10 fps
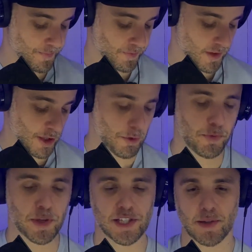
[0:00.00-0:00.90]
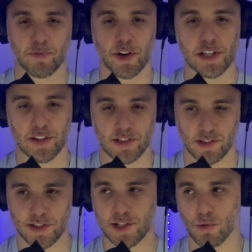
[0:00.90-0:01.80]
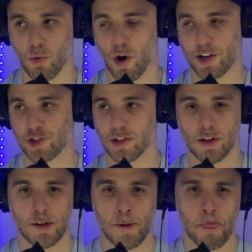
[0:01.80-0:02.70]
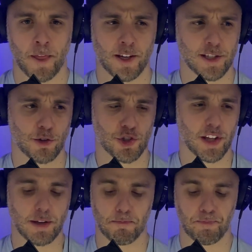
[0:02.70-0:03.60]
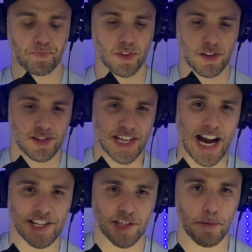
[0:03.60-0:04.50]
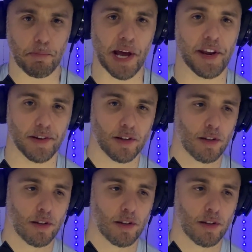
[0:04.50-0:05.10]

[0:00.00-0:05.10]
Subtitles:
There's some funny things. Lindsay will watch it until she like dies in the bed.